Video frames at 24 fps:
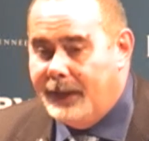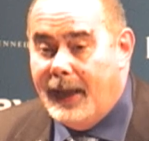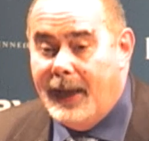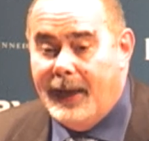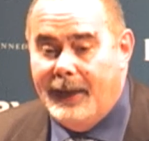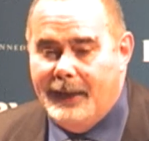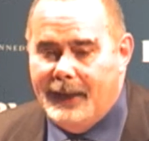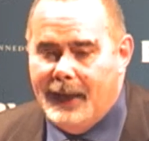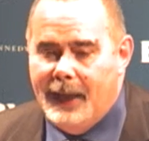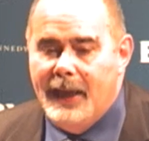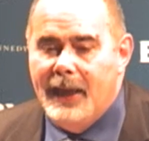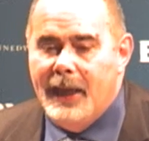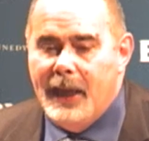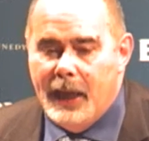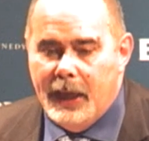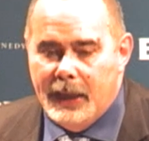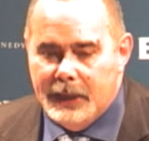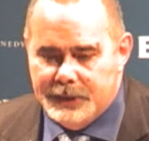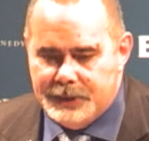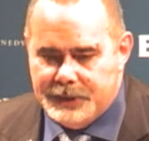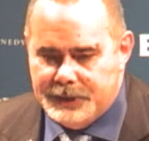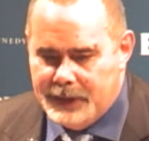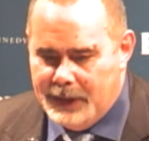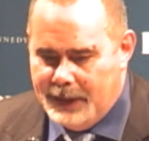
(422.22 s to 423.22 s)
and uh,
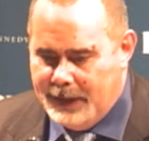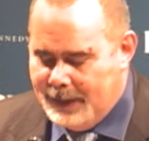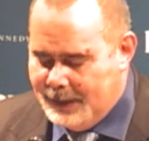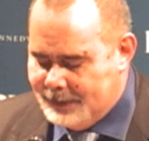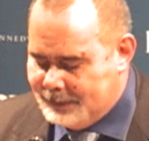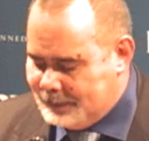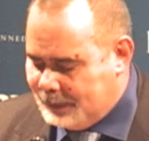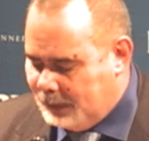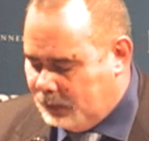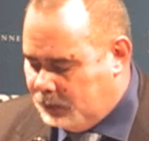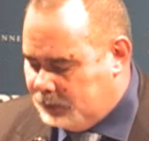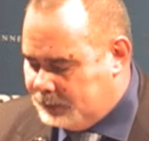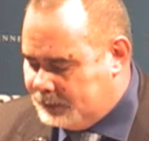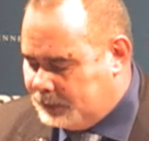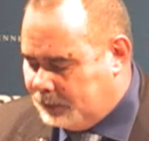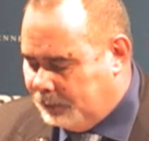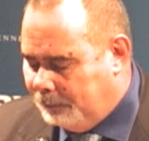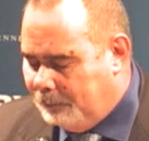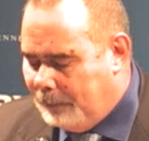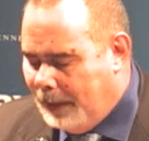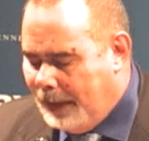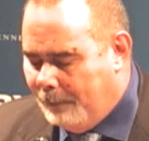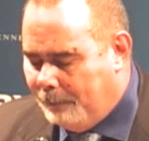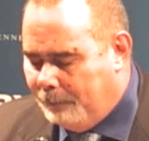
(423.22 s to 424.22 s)
she is also a
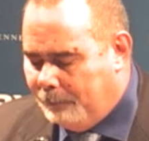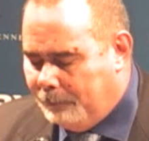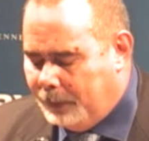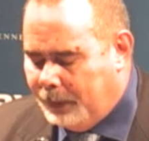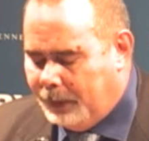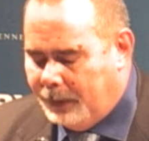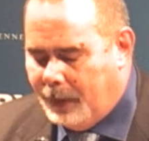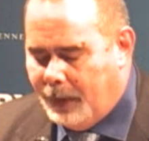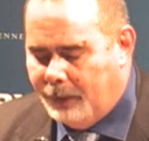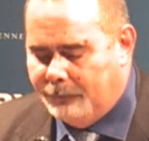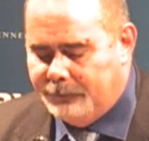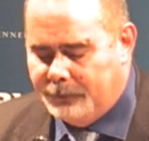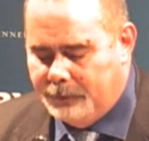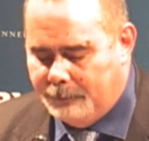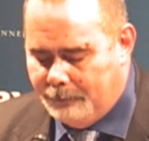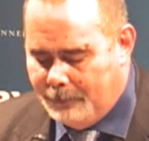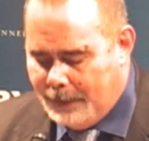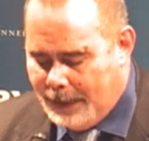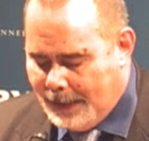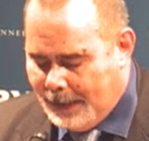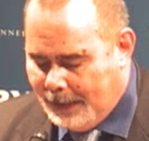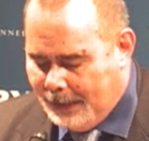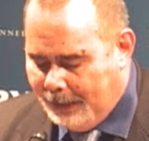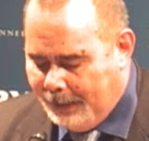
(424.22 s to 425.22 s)
member of uh,
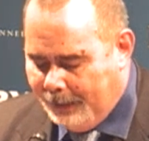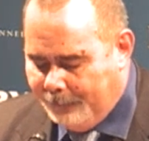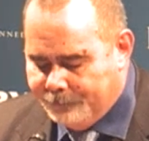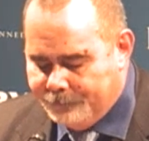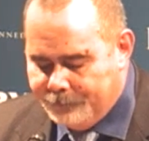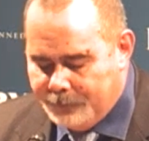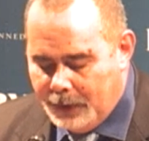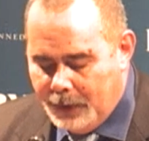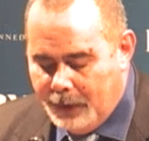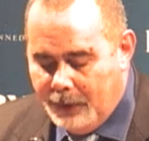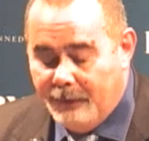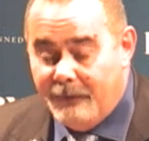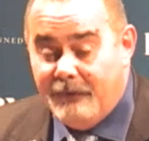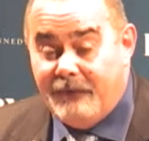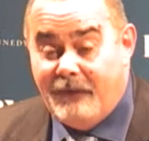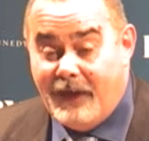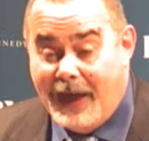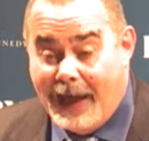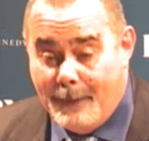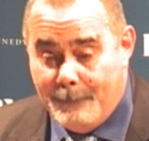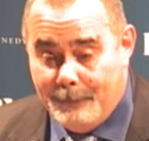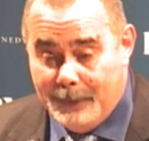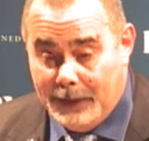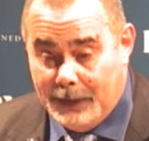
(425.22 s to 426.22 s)
my
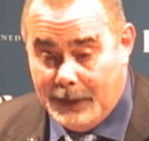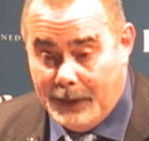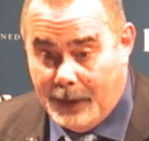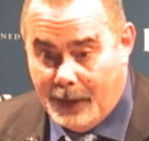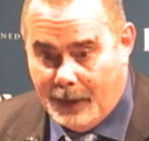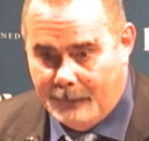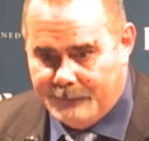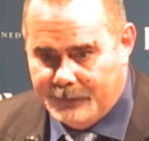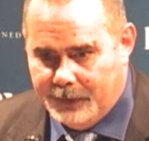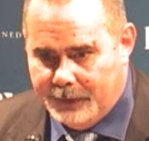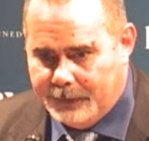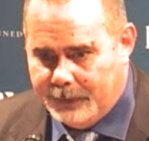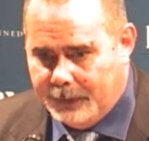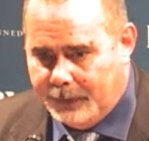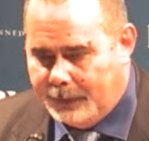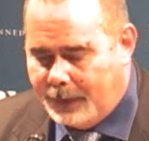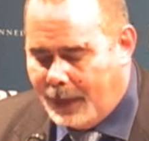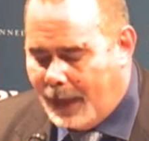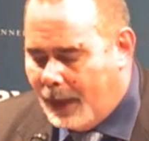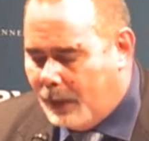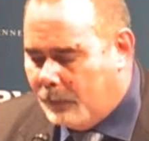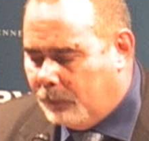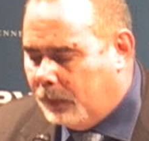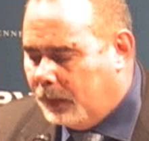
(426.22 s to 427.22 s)
family, of uh, the
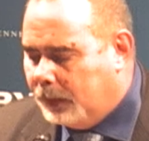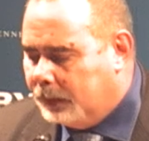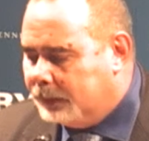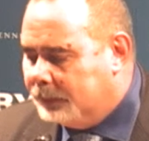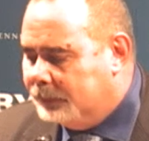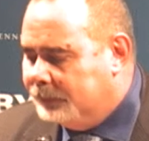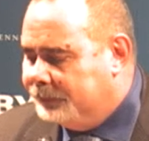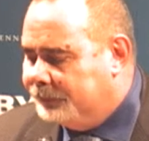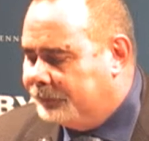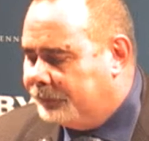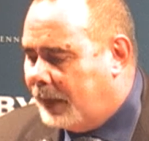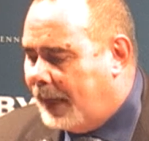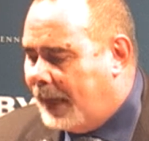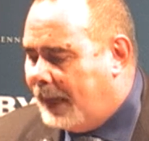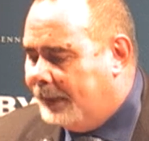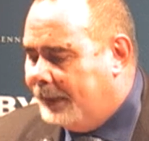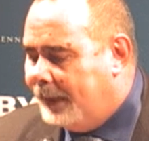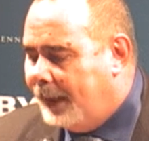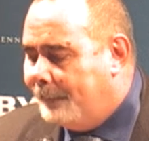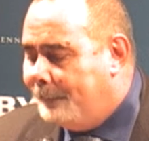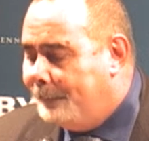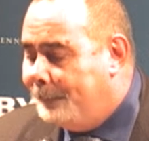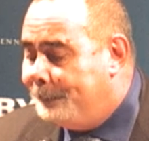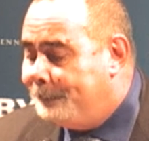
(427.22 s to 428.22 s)
Tower
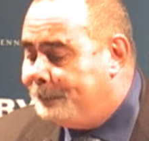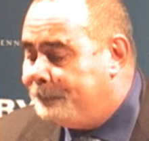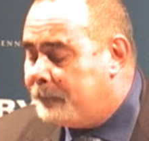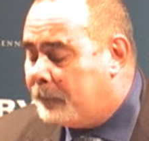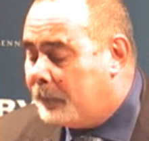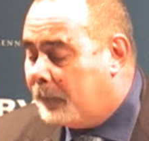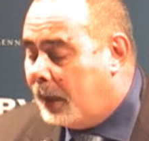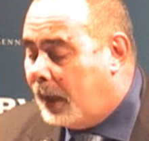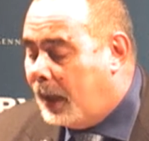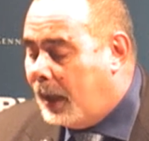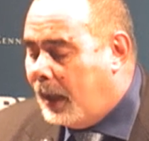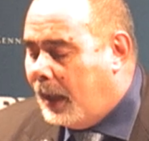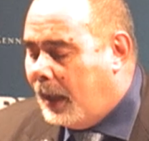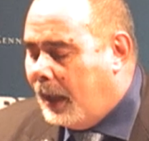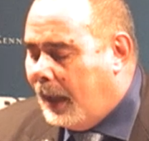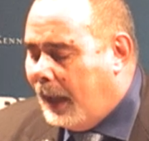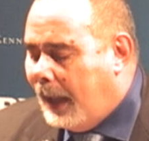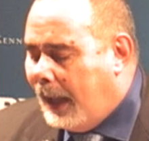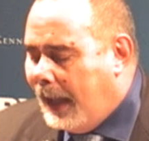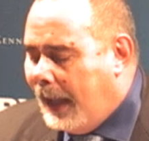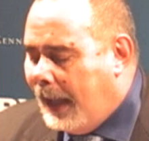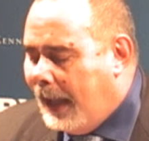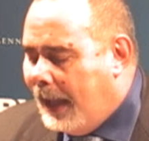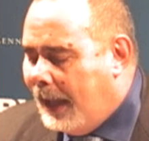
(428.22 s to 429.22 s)
Contrada.
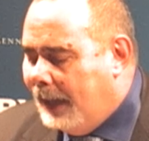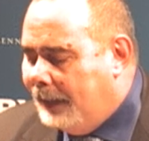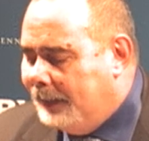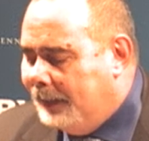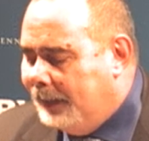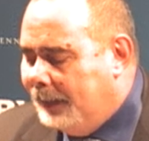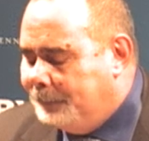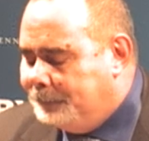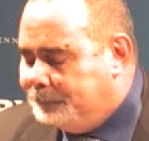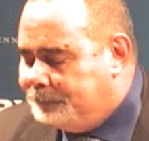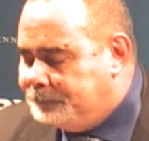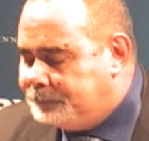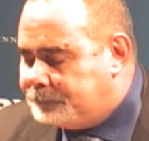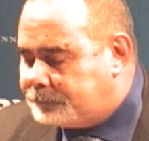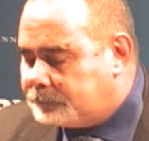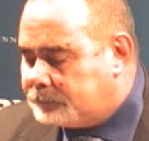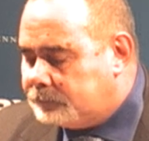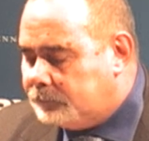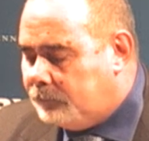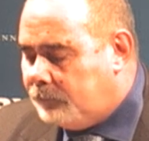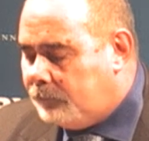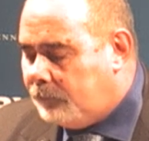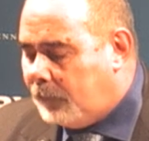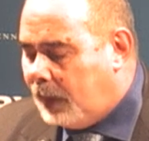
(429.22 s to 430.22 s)
And uh,
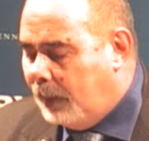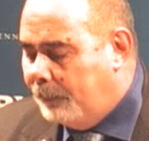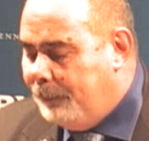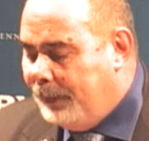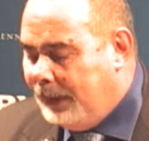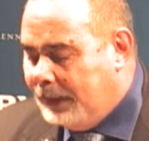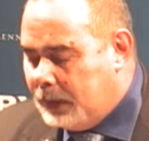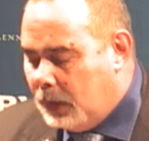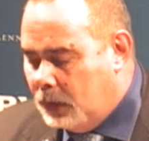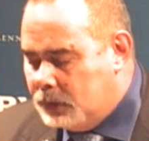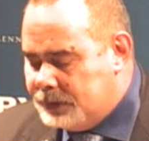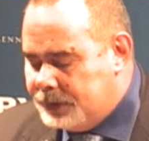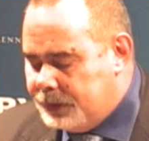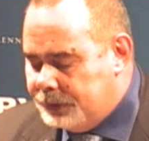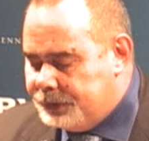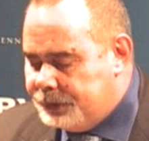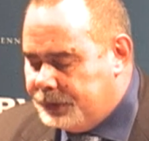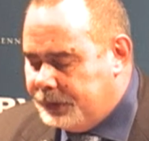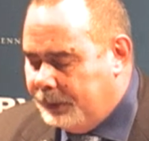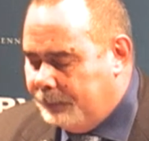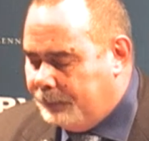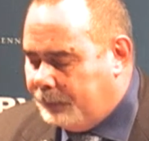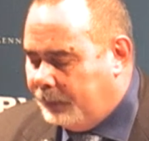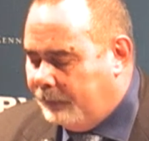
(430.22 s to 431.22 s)
because uh,
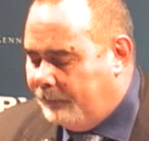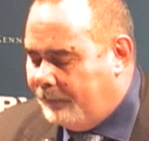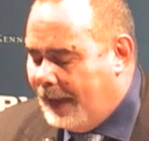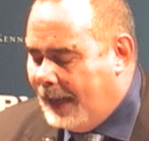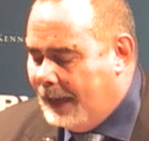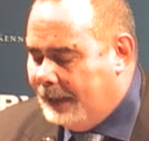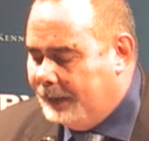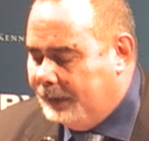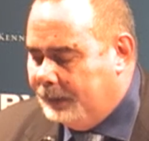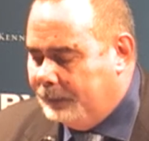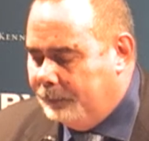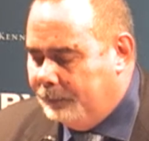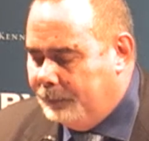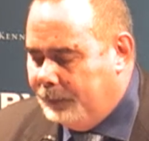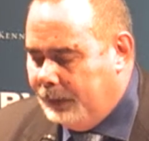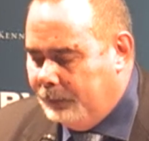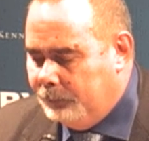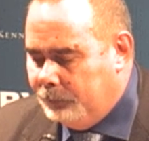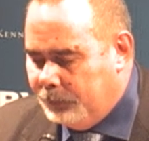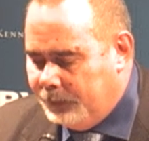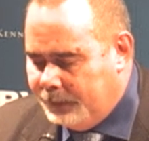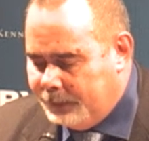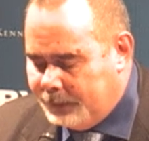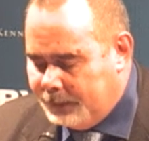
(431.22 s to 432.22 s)
she provided me
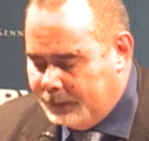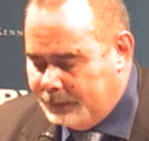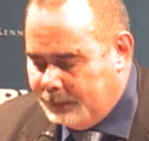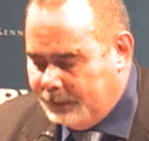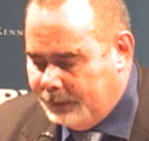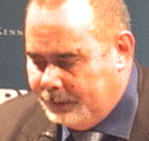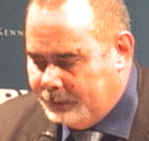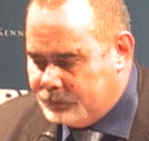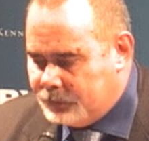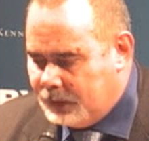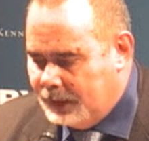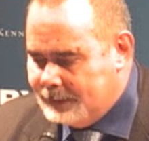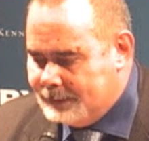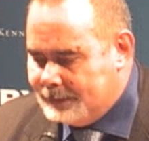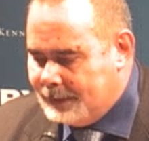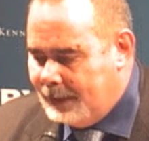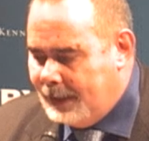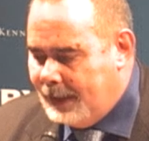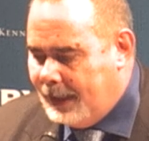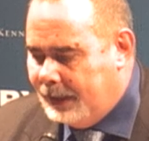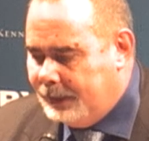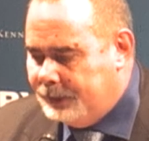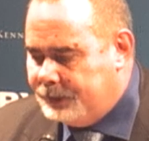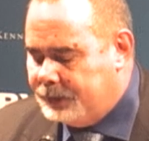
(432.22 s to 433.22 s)
with uh, the
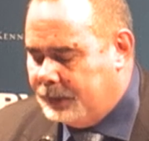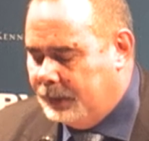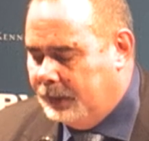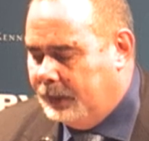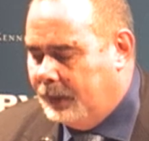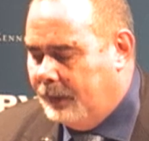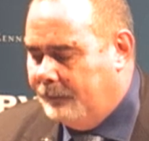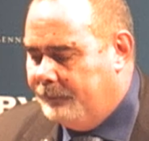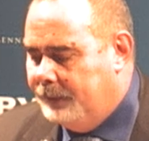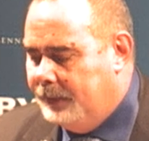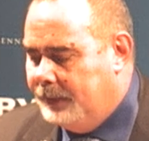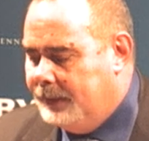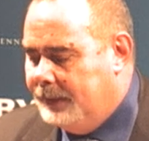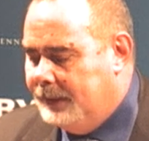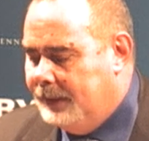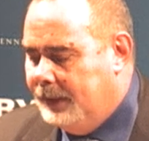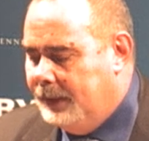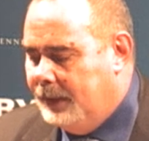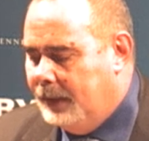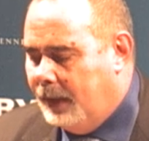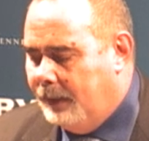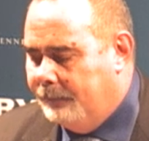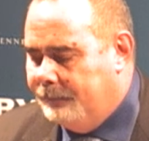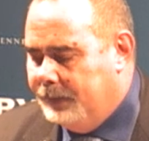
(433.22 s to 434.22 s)
translation of uh,
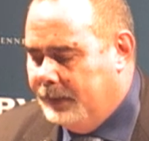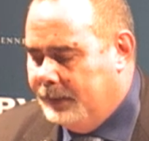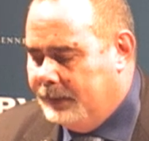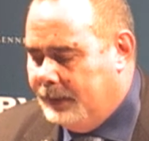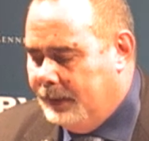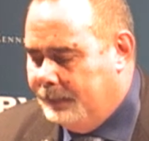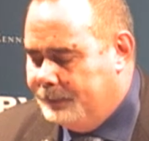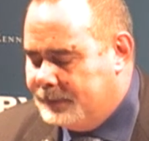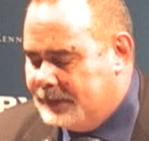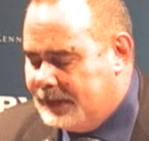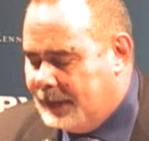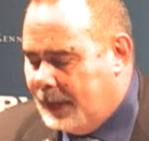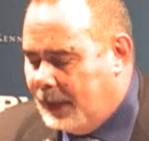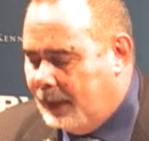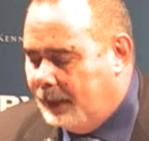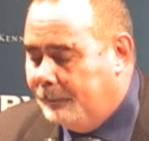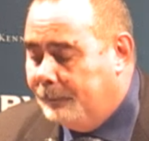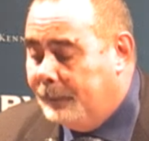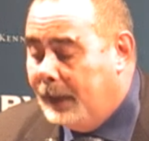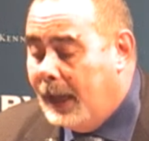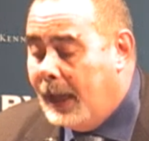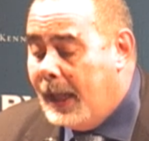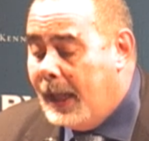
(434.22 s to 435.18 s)
the, of uh, the psalm.